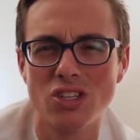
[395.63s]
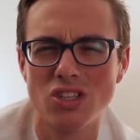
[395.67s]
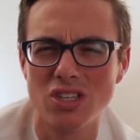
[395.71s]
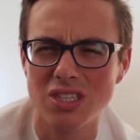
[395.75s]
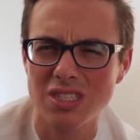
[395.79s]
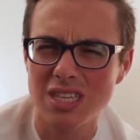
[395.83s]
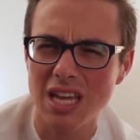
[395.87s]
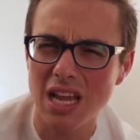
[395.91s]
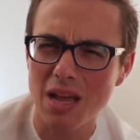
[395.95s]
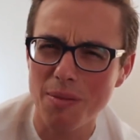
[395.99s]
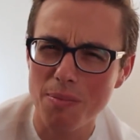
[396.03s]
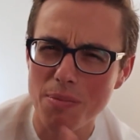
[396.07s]

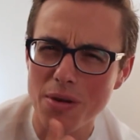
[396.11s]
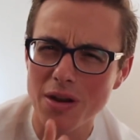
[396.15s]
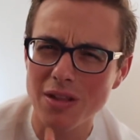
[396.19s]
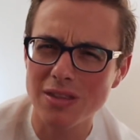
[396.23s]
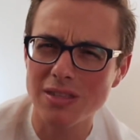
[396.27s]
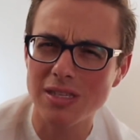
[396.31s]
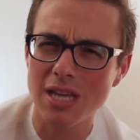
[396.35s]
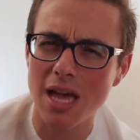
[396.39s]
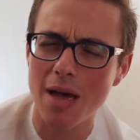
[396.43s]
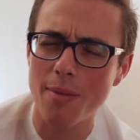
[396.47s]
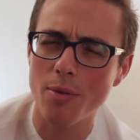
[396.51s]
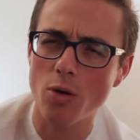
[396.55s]
Just take a bit
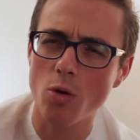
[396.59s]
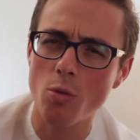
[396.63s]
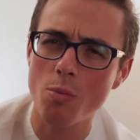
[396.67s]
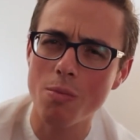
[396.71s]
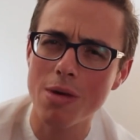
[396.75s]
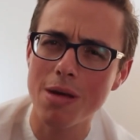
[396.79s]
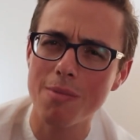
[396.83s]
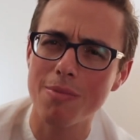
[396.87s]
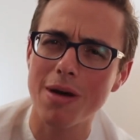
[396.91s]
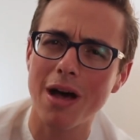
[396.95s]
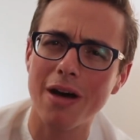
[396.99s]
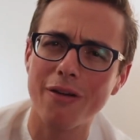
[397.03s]
of time and
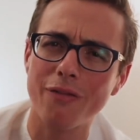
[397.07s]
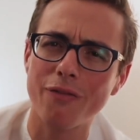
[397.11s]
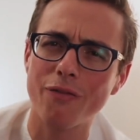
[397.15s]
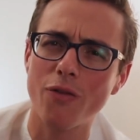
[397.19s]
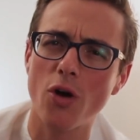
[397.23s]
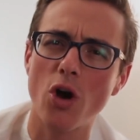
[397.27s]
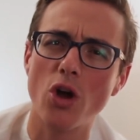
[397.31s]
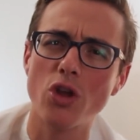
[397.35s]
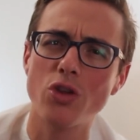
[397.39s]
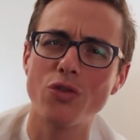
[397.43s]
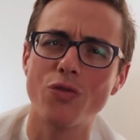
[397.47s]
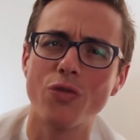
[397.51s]
remember how
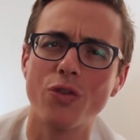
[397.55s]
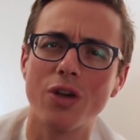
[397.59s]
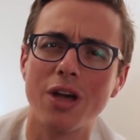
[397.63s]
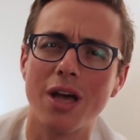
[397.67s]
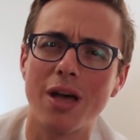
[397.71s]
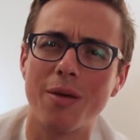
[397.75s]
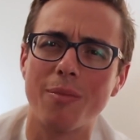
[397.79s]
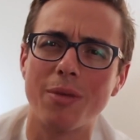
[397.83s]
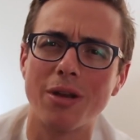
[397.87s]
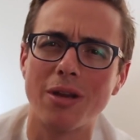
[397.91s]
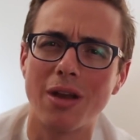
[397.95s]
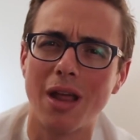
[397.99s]
far you've
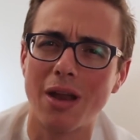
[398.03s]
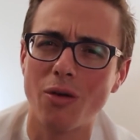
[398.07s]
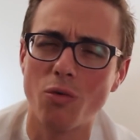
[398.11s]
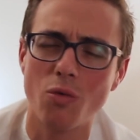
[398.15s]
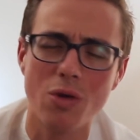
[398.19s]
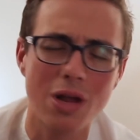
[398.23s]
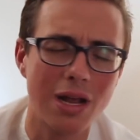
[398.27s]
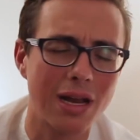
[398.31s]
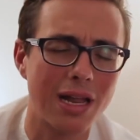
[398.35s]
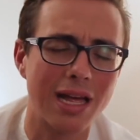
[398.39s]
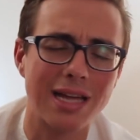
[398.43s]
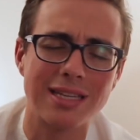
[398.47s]
come
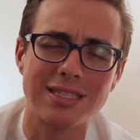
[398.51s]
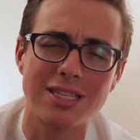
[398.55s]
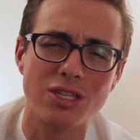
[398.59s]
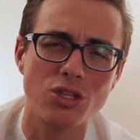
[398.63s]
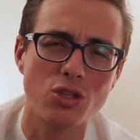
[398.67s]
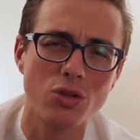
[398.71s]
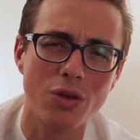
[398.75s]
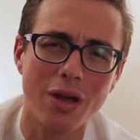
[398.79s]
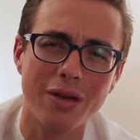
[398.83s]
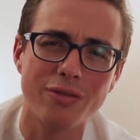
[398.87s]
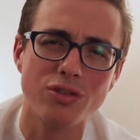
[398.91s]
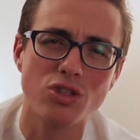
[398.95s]
and realize
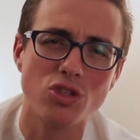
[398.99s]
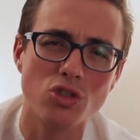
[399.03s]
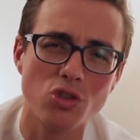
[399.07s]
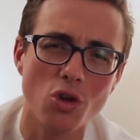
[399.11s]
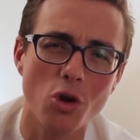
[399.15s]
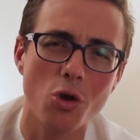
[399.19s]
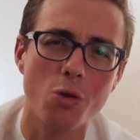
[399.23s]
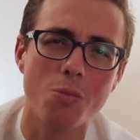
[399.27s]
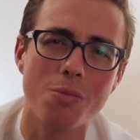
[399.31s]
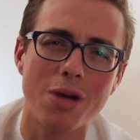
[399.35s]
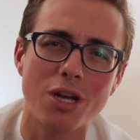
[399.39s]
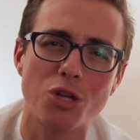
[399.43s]
that you have
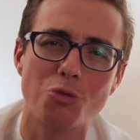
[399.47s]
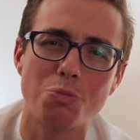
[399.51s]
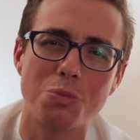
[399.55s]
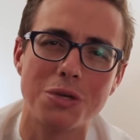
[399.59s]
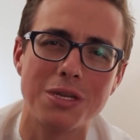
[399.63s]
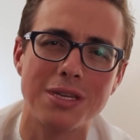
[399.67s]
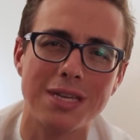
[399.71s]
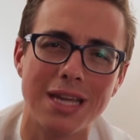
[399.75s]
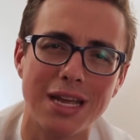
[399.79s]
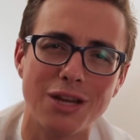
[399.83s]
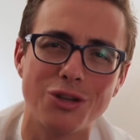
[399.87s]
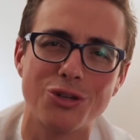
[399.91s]
so much
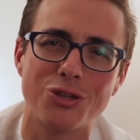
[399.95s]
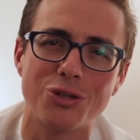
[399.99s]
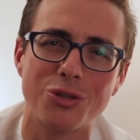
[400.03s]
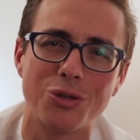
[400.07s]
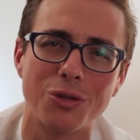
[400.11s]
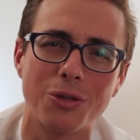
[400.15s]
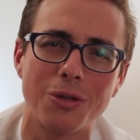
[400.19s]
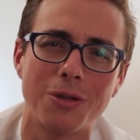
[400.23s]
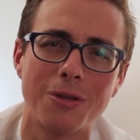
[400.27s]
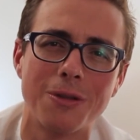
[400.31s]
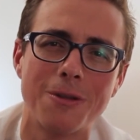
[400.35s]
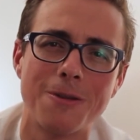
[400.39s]

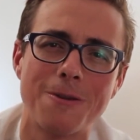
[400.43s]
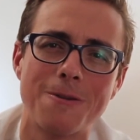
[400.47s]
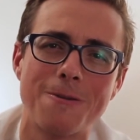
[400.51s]
potential.